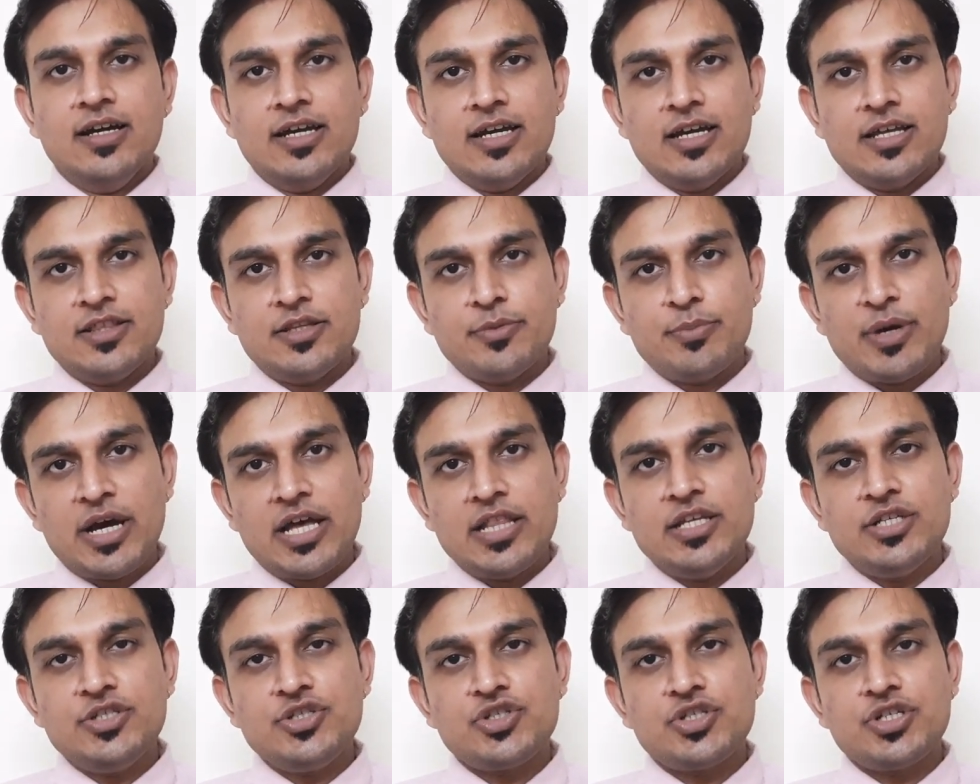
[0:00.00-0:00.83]
in the
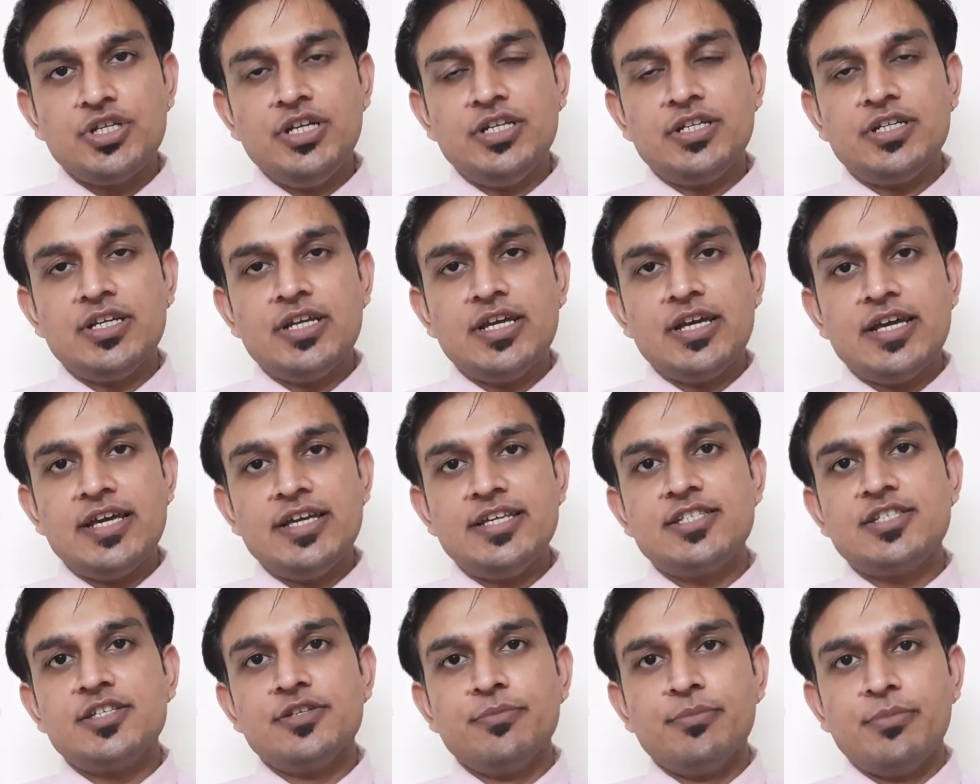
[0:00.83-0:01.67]
balance sheet
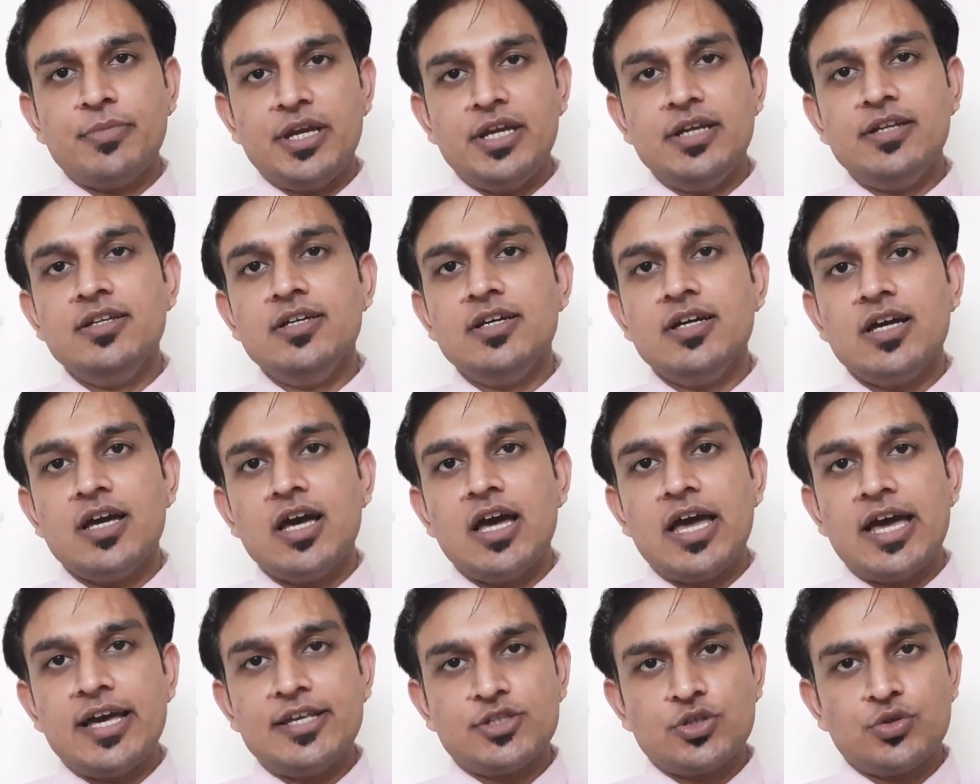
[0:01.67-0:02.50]
is made
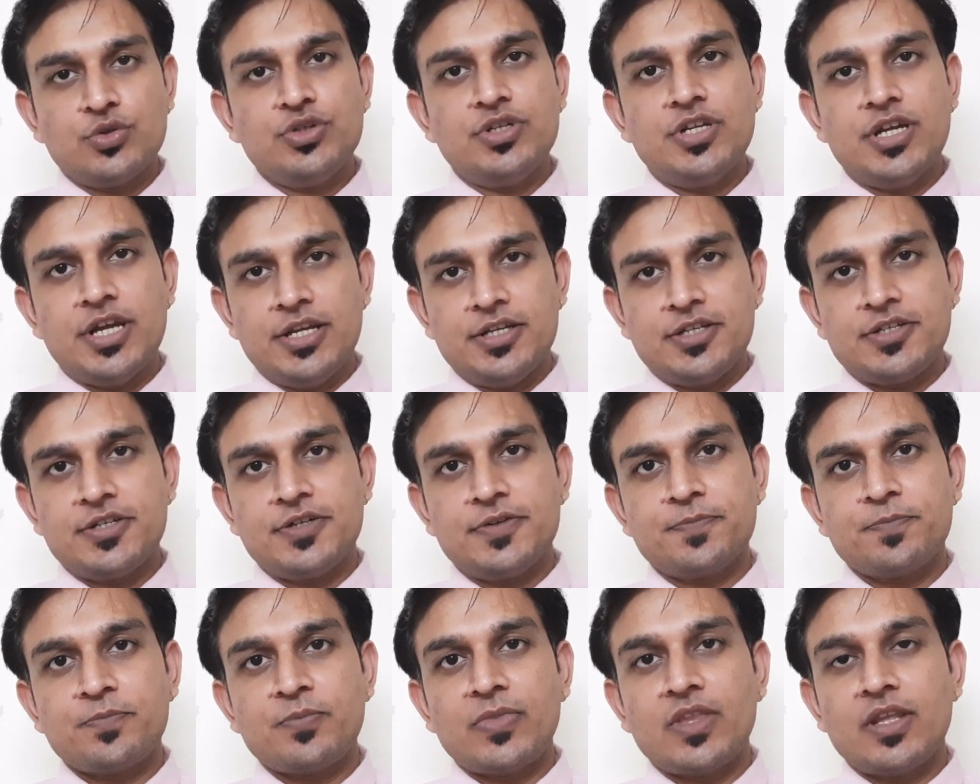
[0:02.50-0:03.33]
as on date,
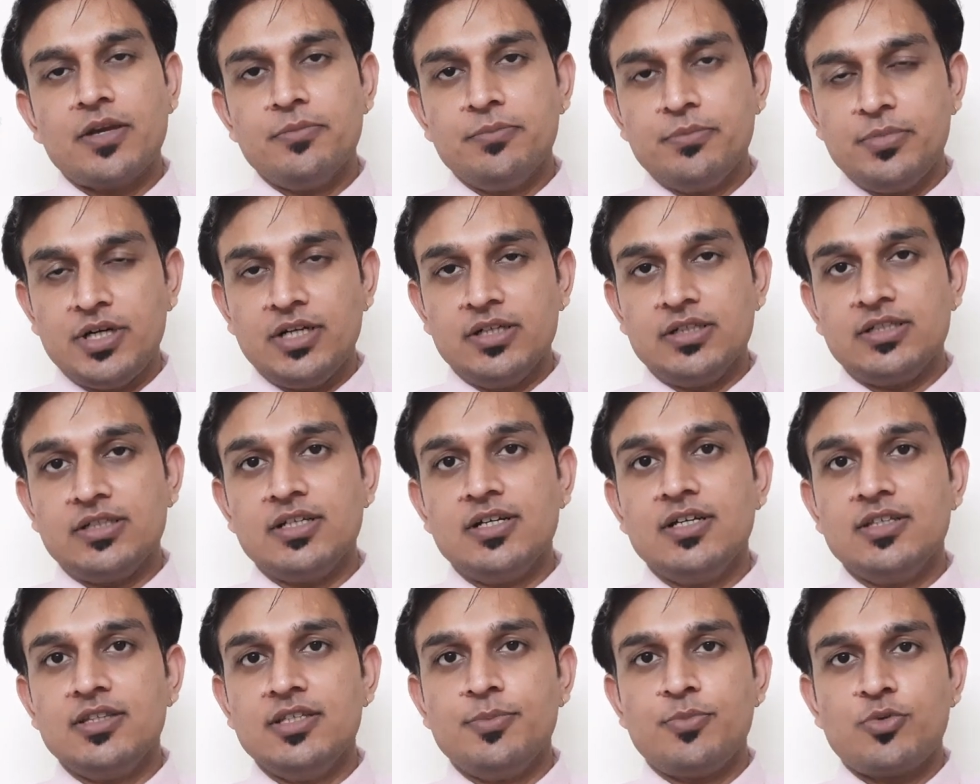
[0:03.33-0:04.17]

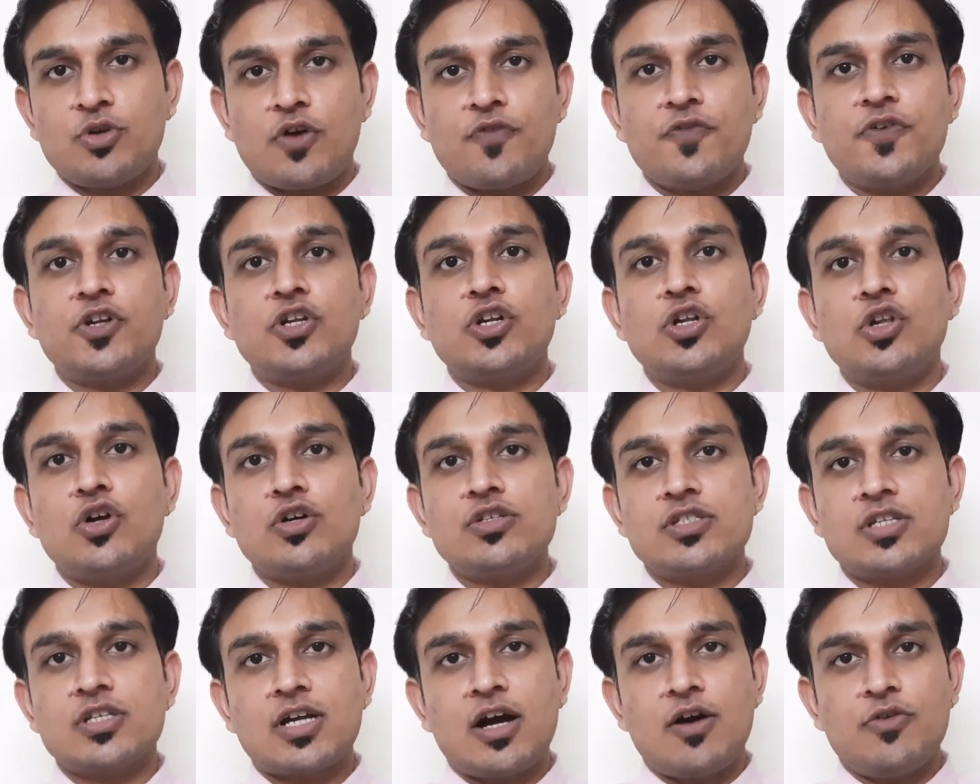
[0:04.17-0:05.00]
but the profit and
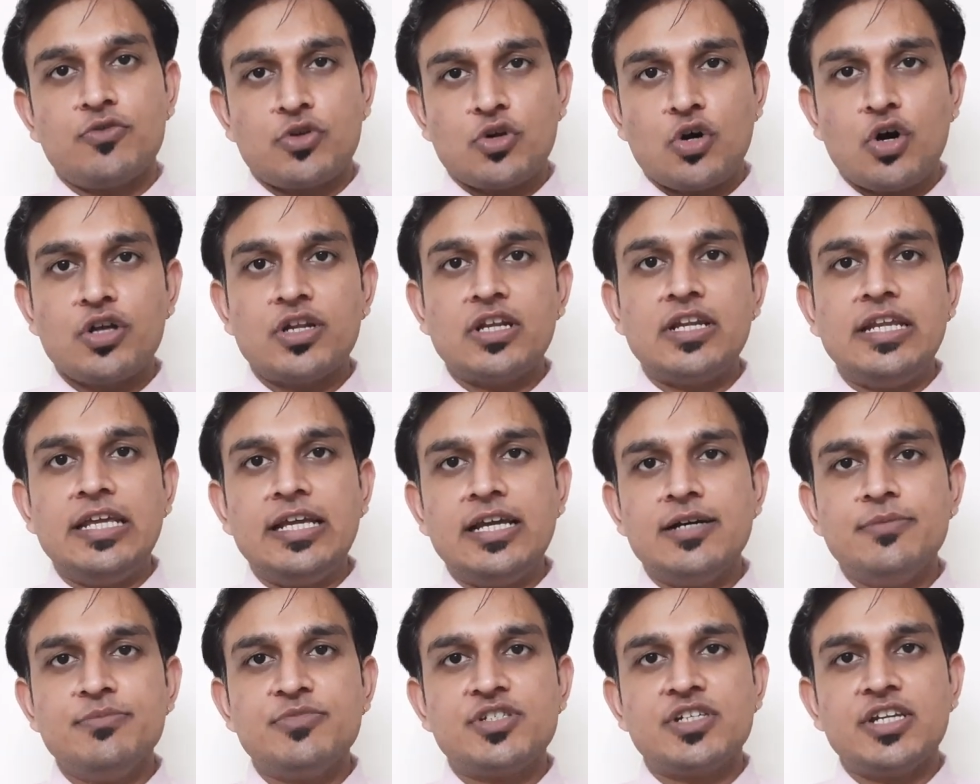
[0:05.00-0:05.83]
loss account or an
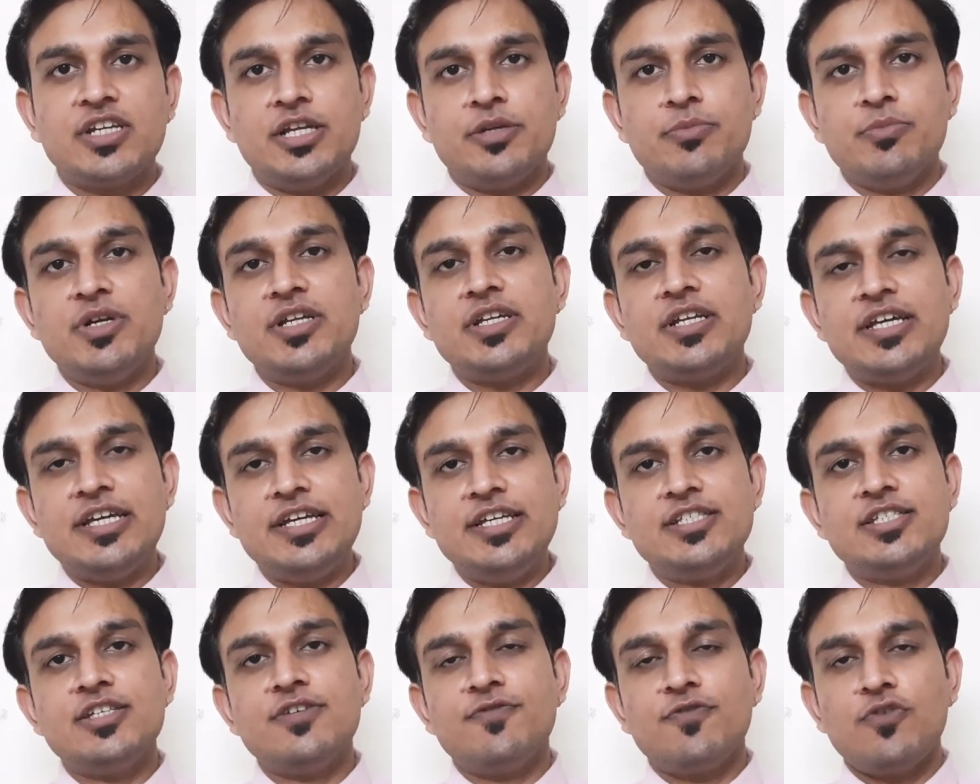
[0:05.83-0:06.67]
income statement
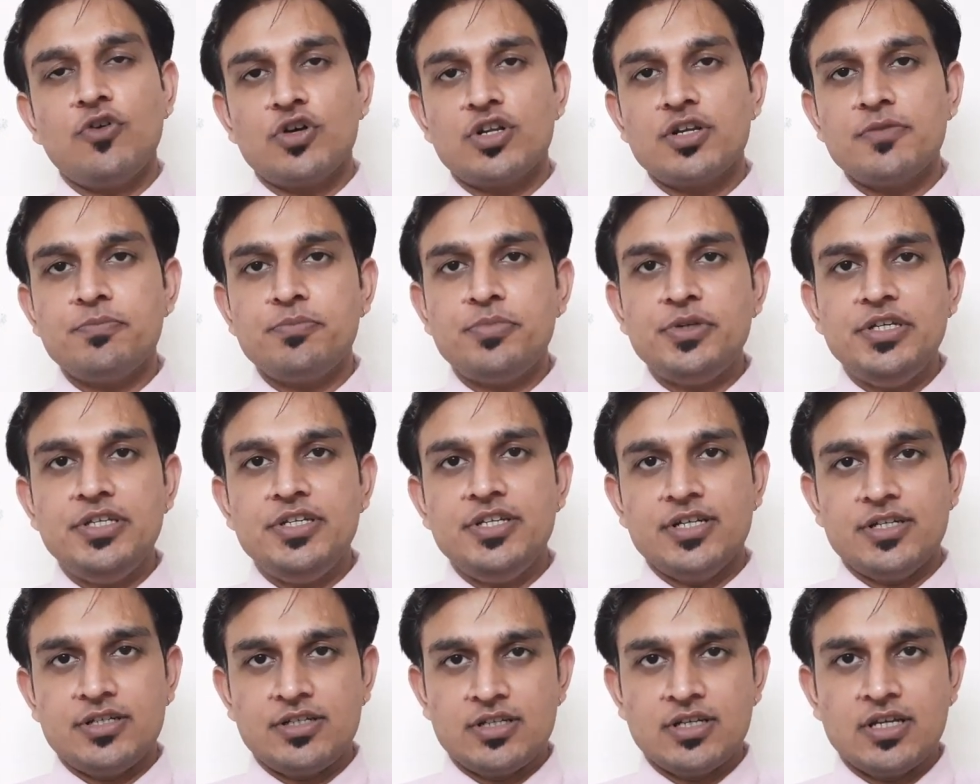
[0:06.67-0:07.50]
is for a
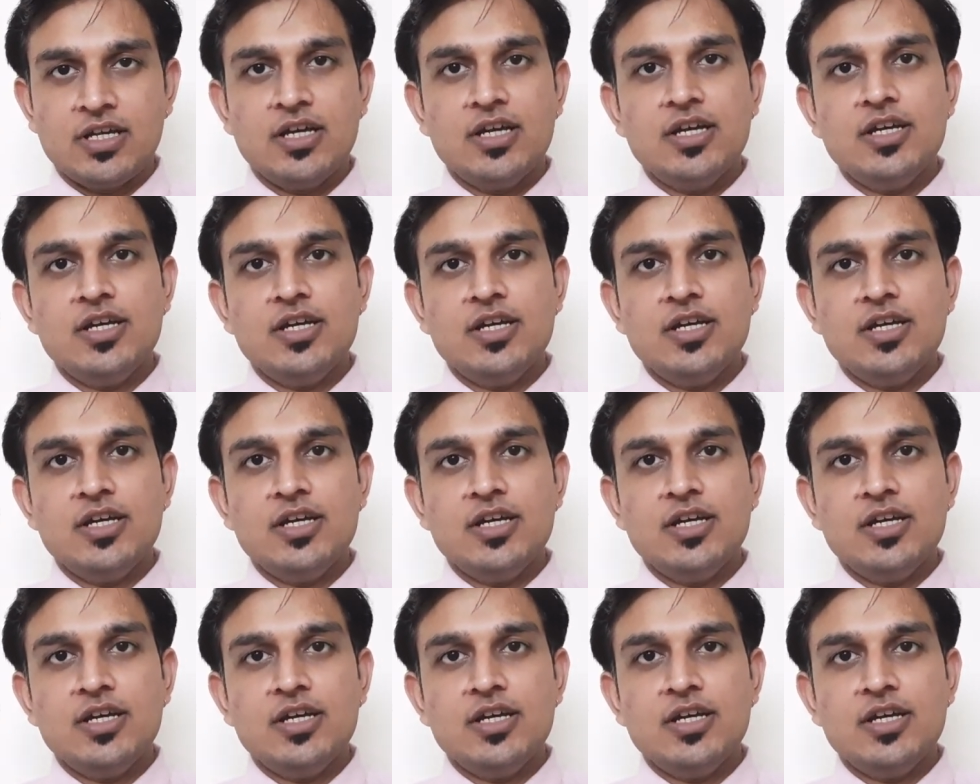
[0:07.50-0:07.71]
period.